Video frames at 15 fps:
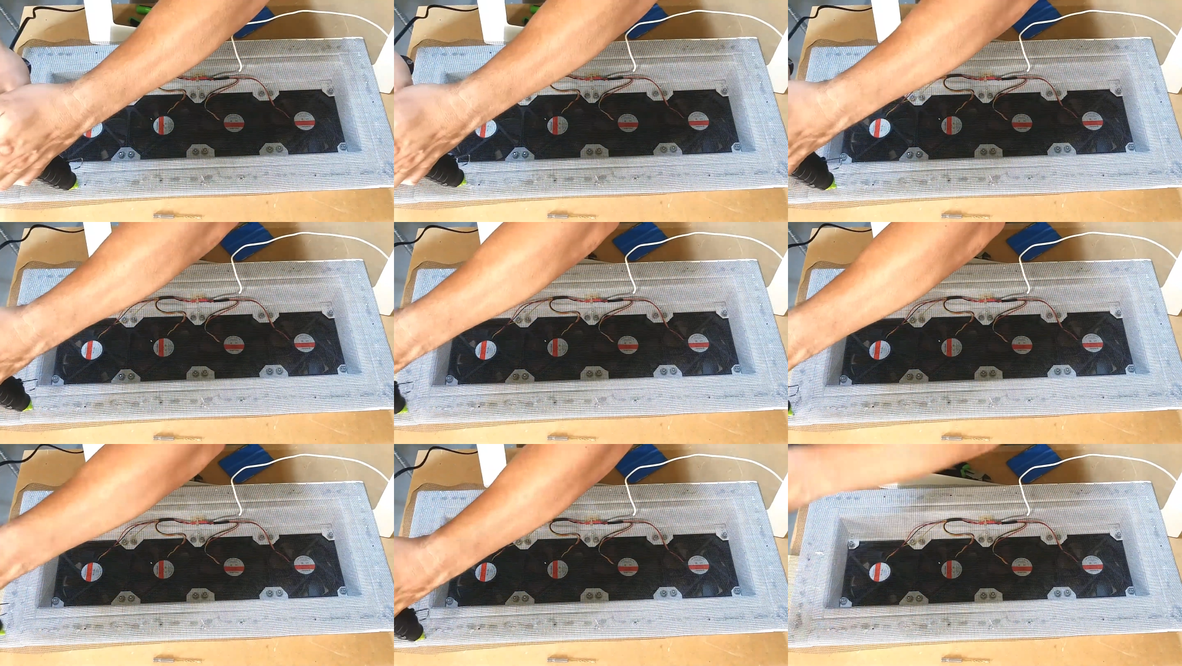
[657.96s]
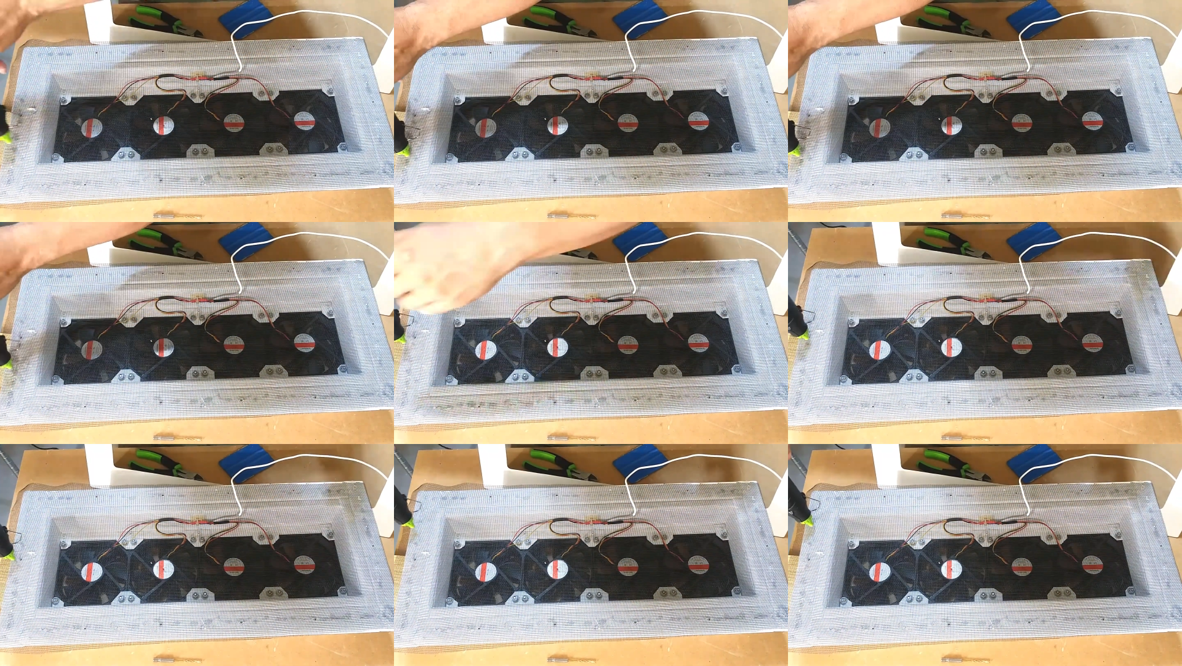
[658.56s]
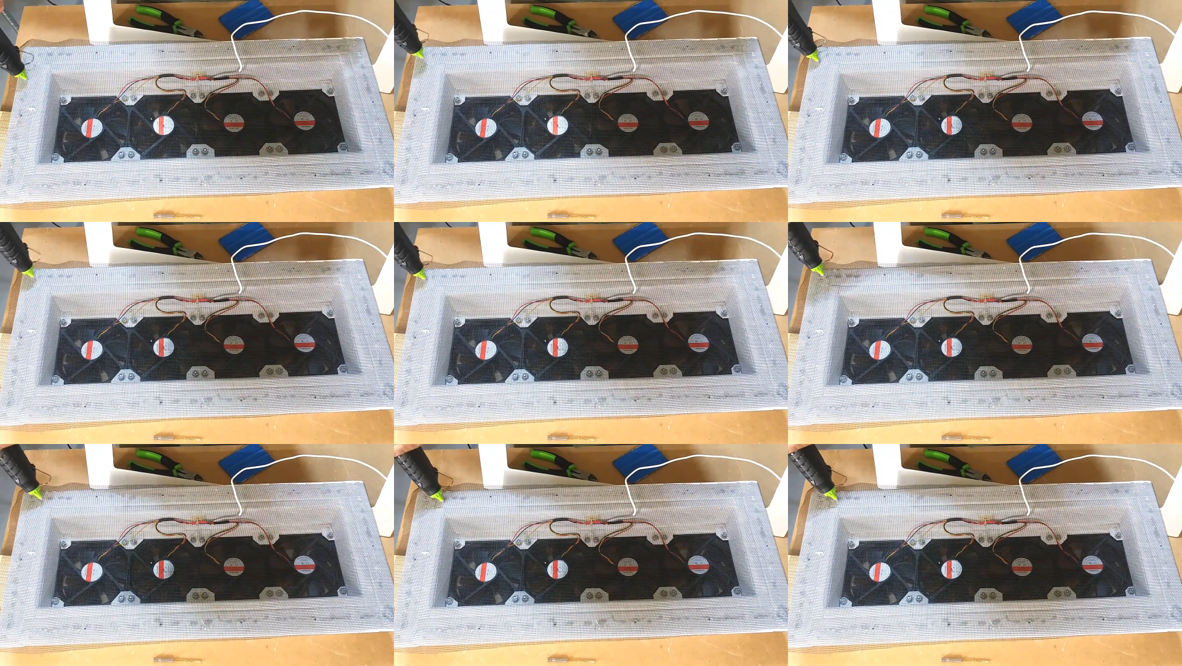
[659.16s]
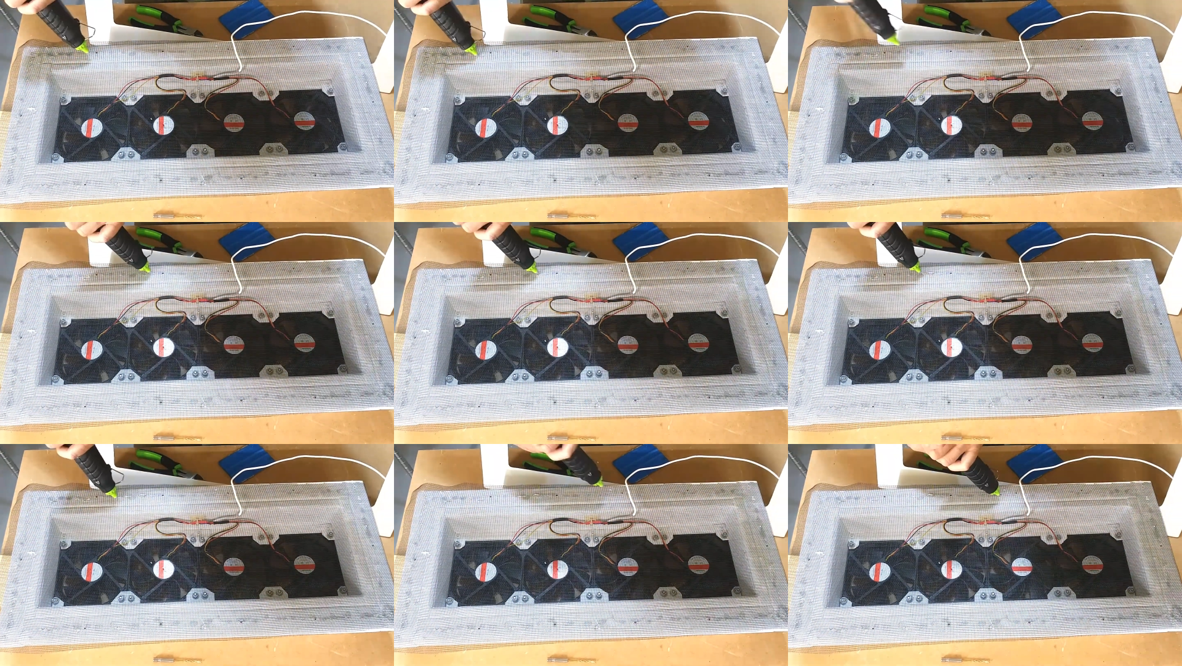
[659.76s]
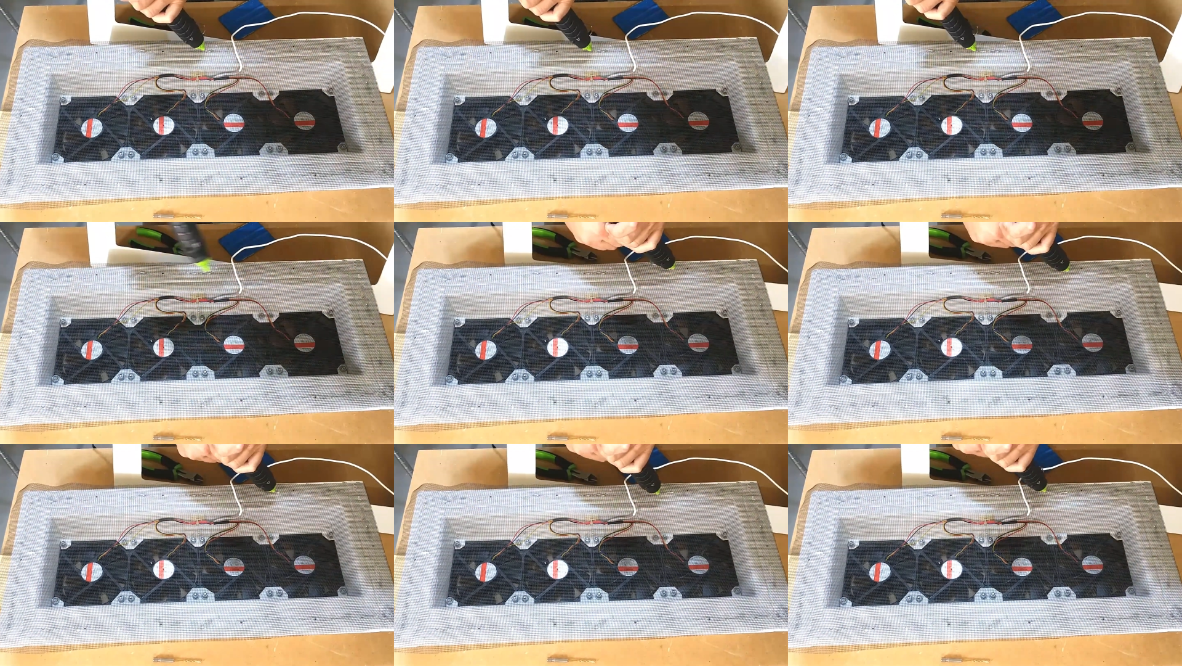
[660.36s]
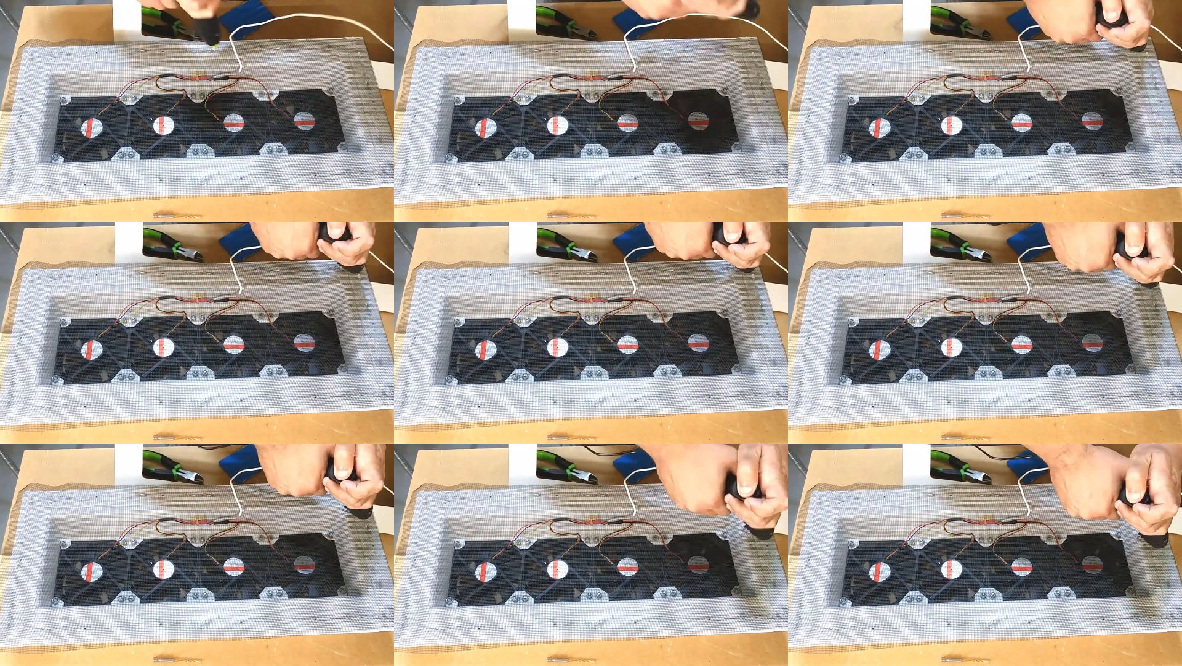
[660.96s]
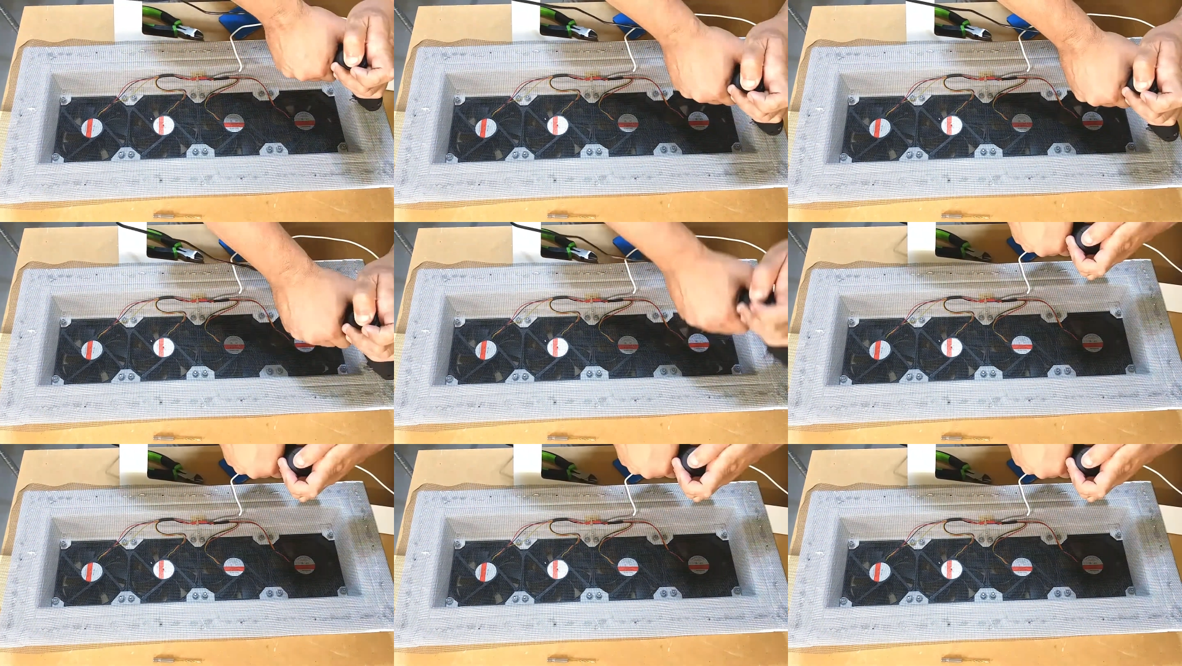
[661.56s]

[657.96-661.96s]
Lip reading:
(no speaker visible)